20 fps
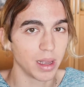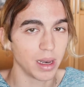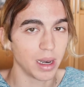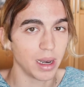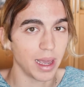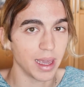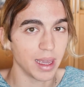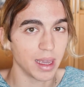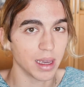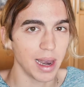
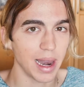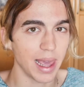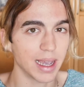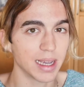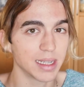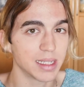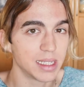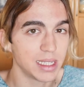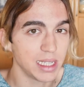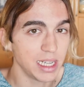like
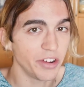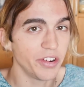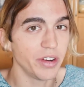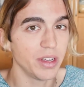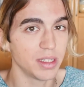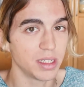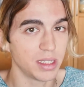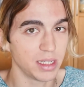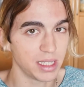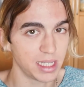a
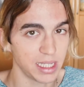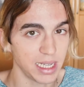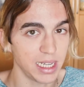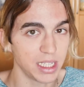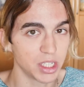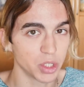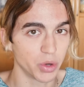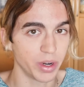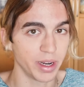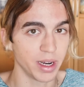serious
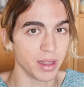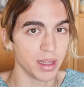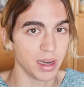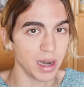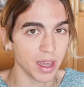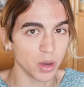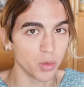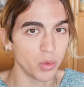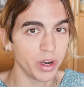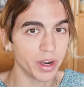disease or anything,
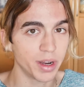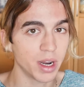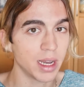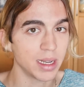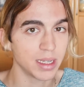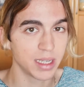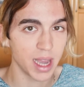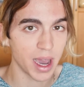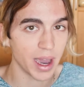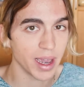like we're
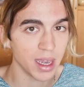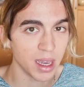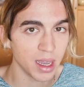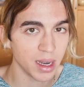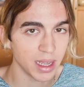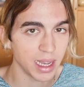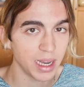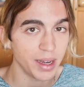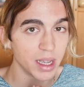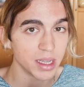not
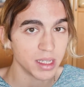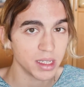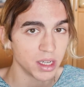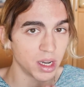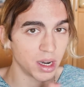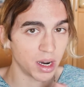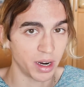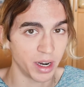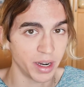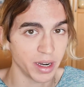dying, it doesn't
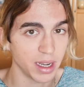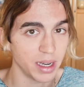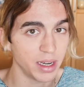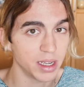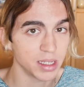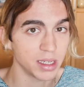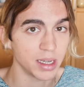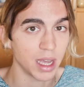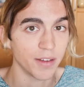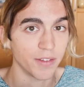hurt, it
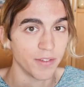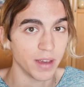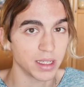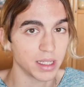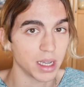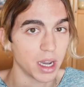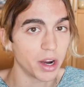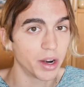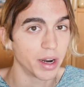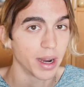doesn't
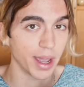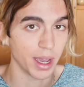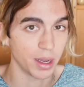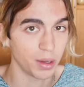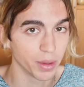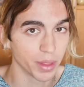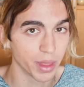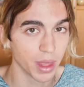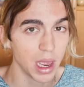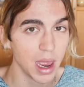affect our
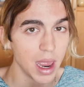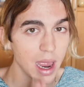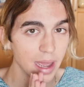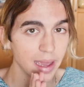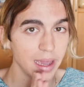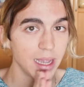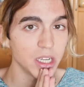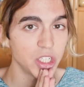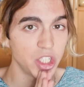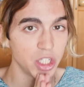health.
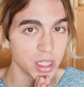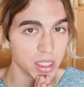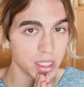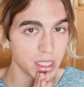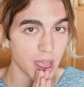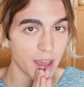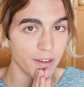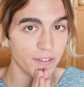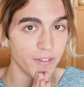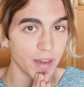It
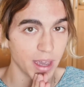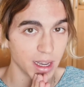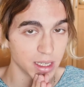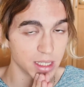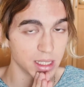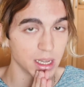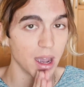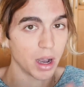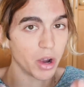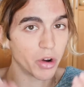just
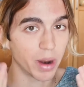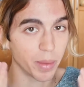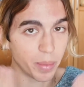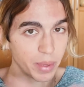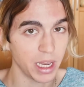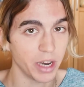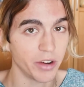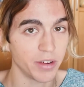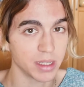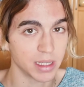affects our
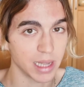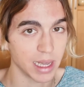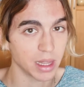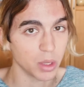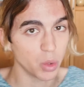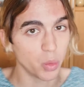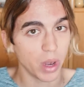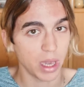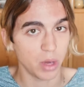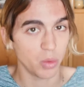appearance, like
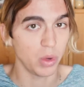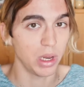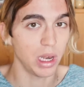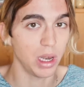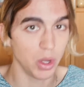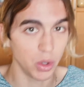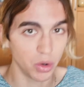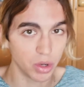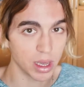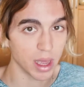the way we
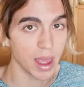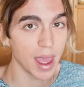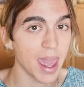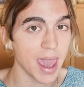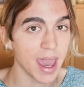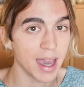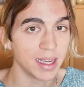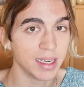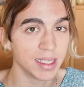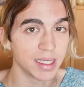look,
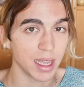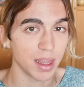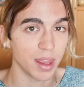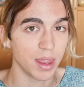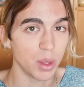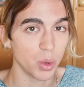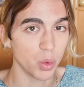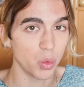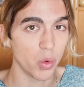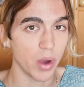and
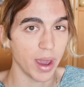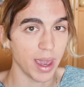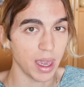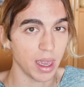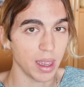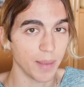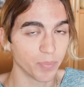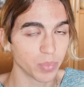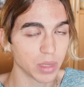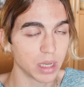the
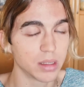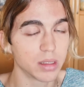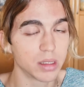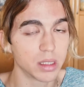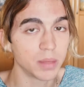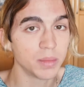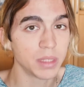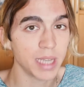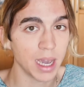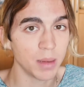way
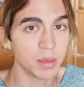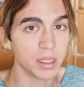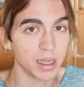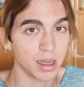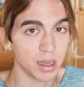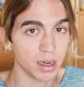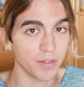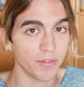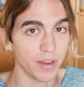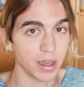sometimes it
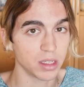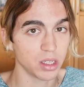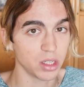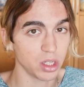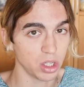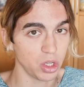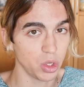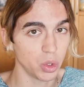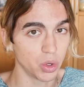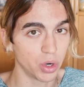can
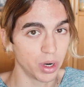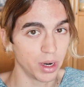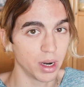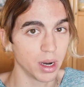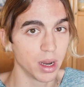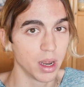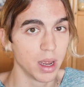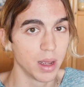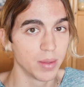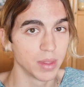affect
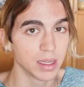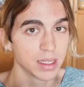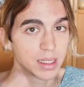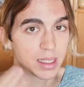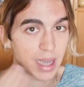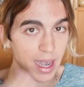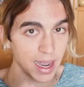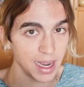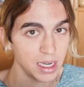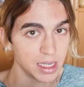your
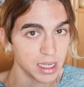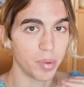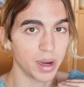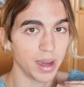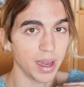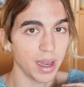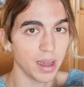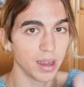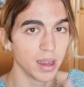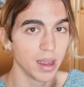sight,
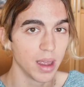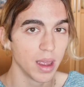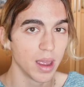but